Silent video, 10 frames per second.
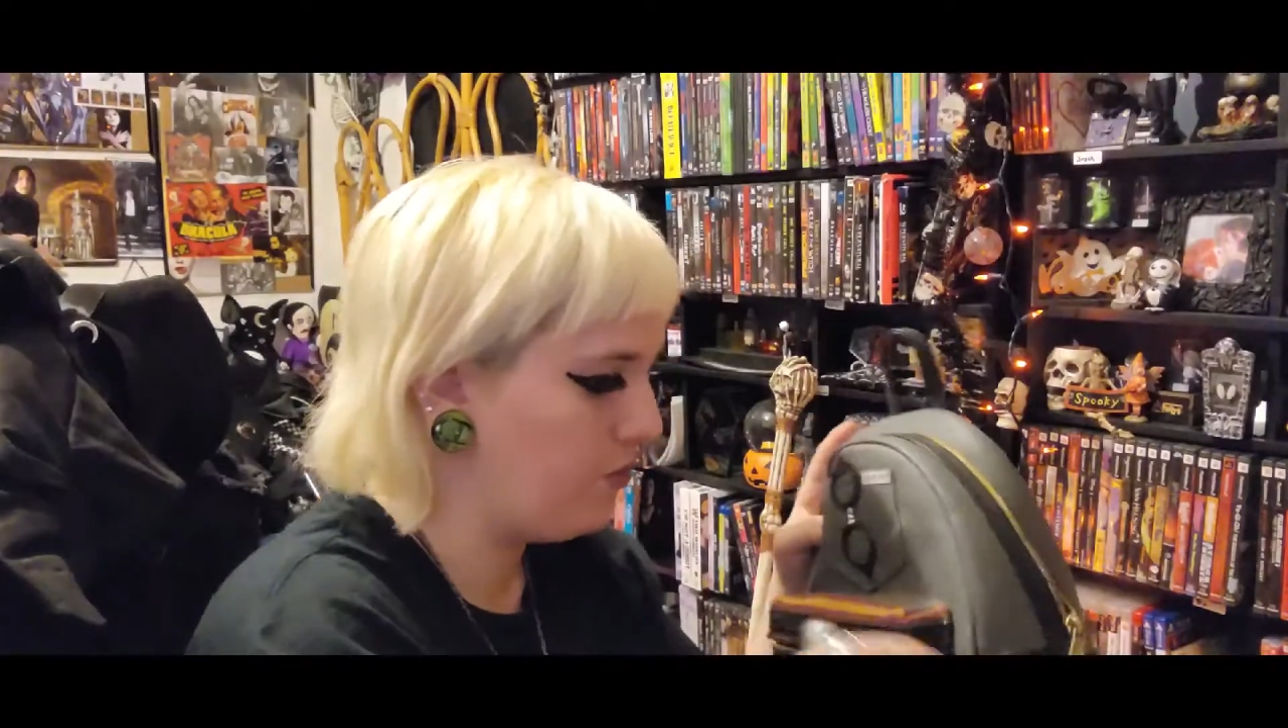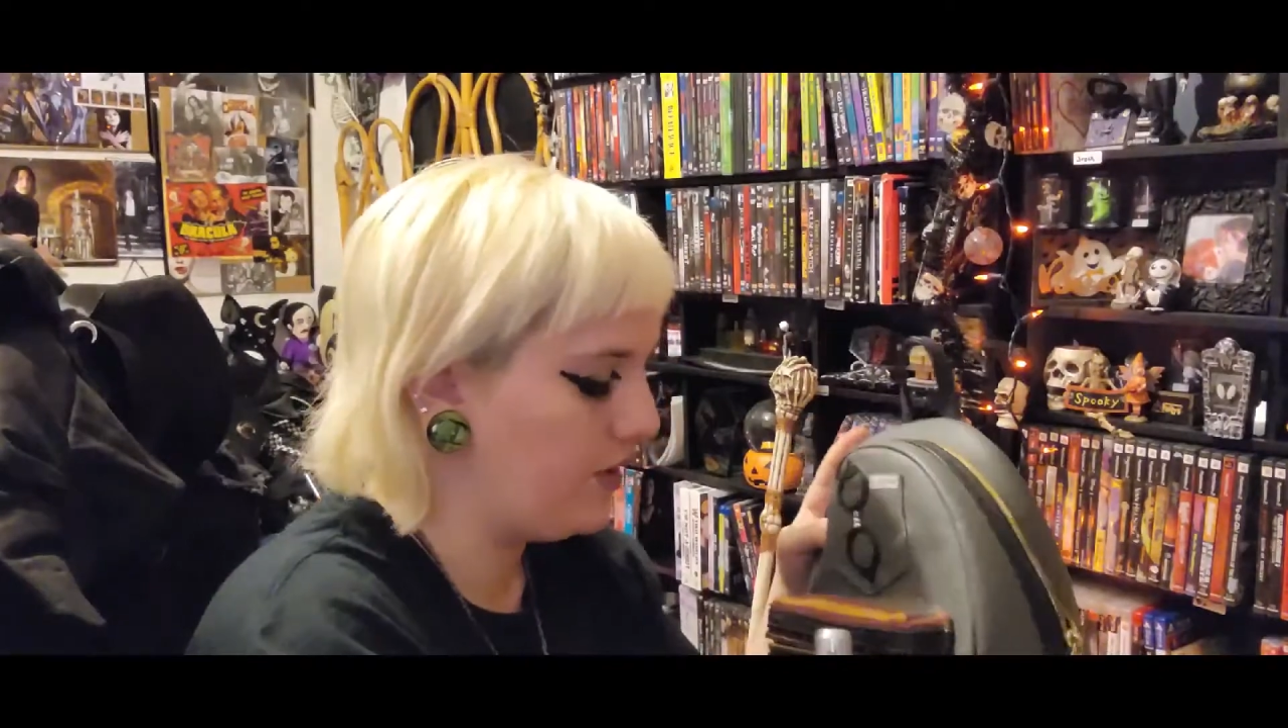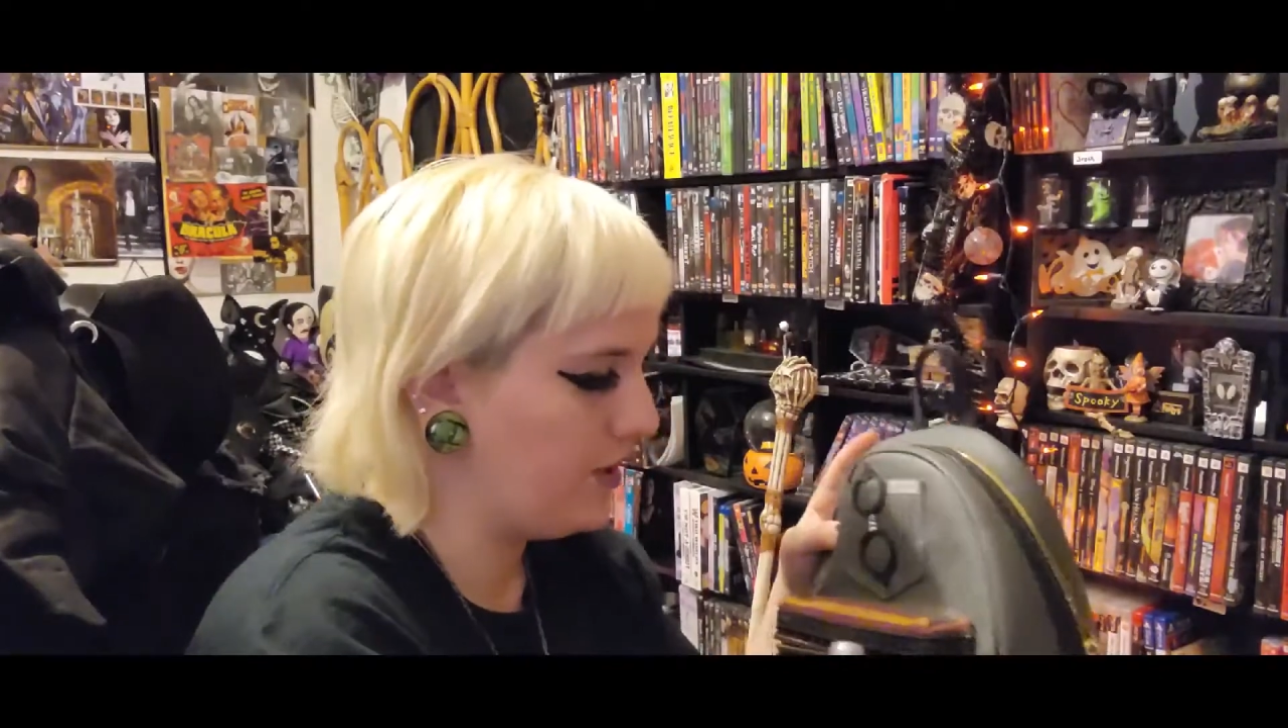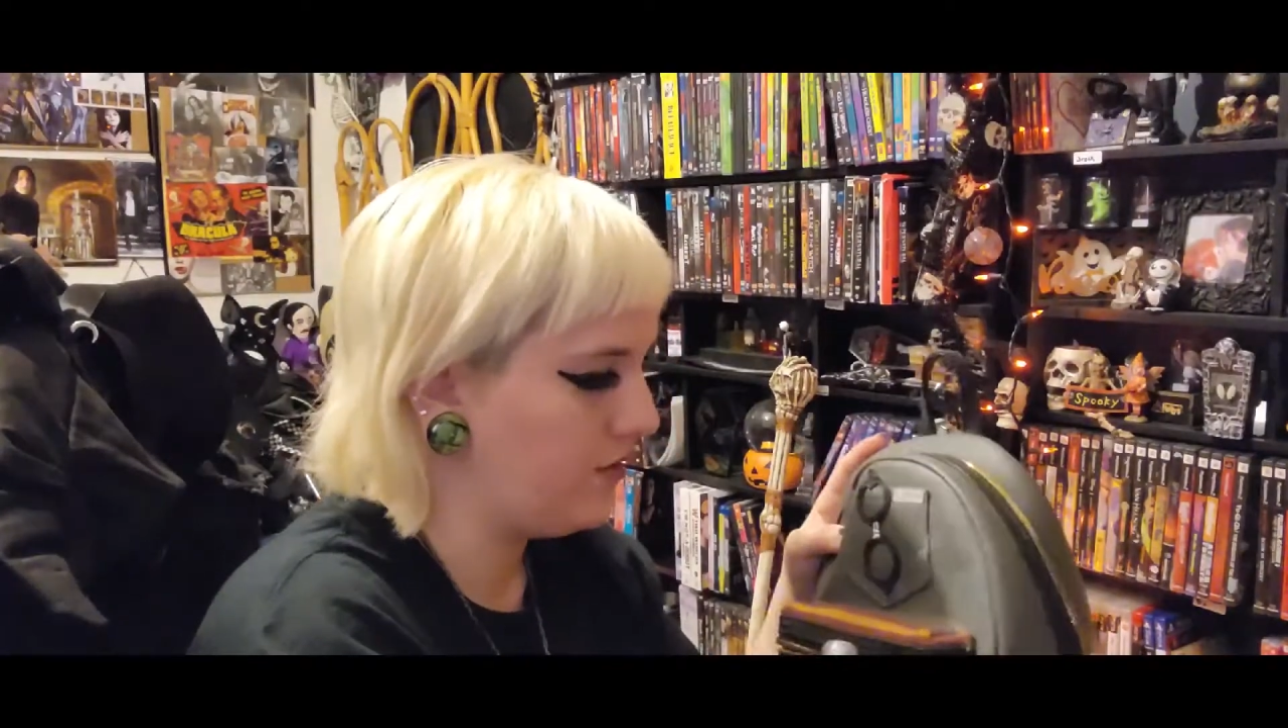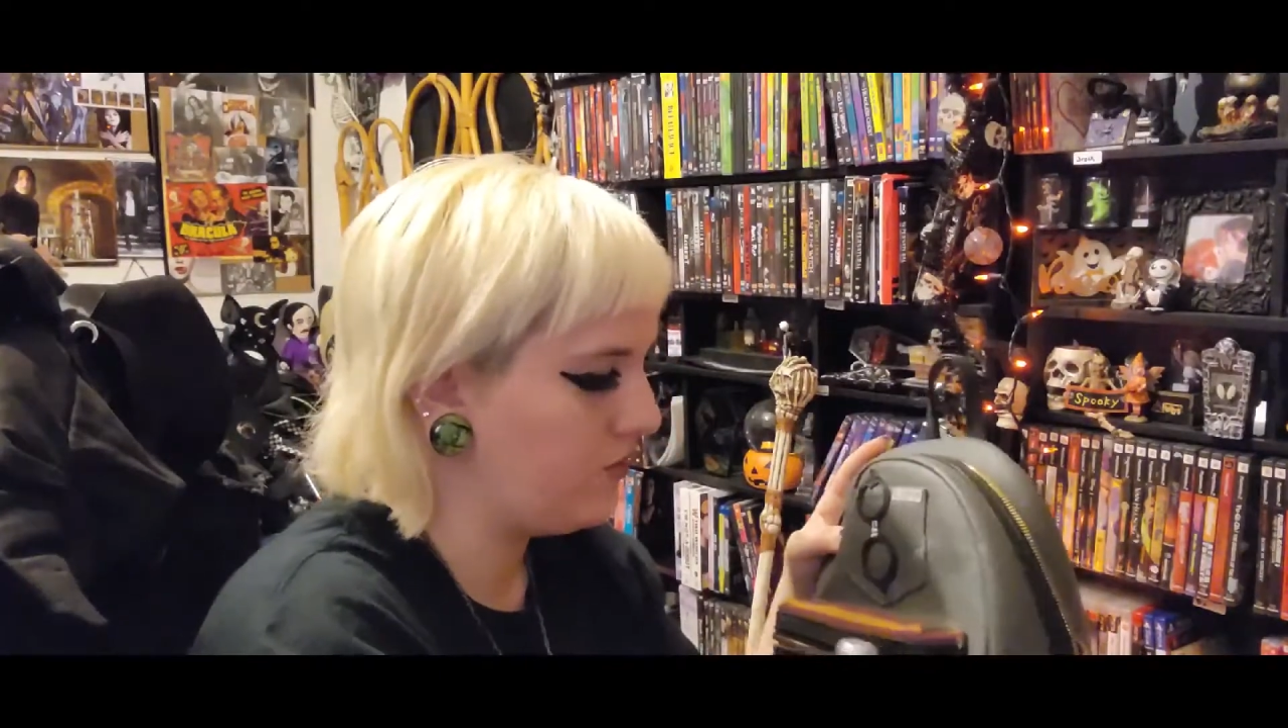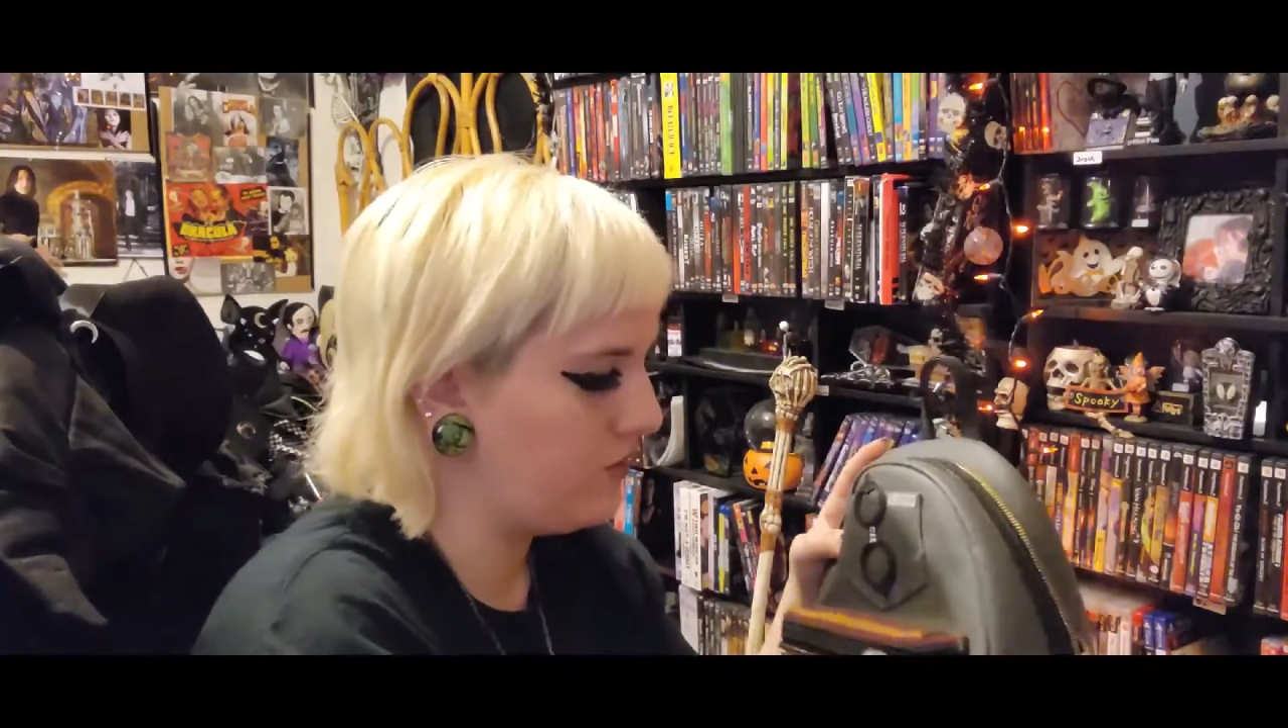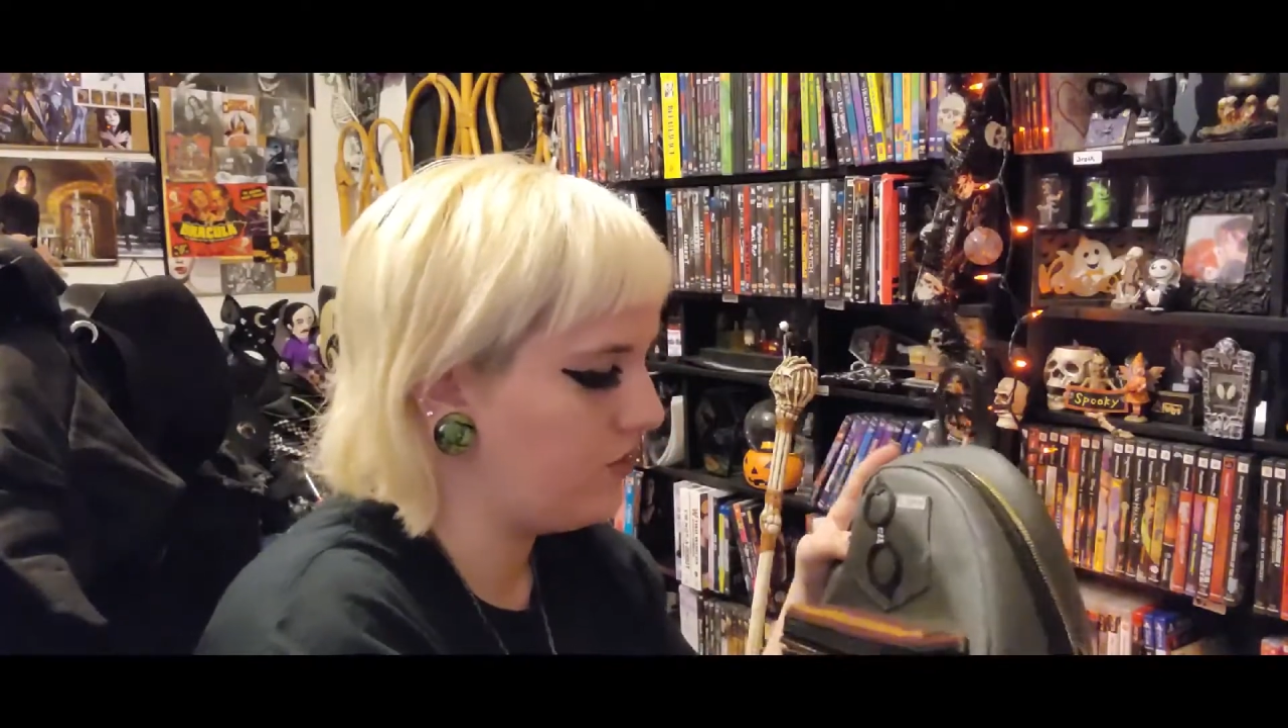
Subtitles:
went.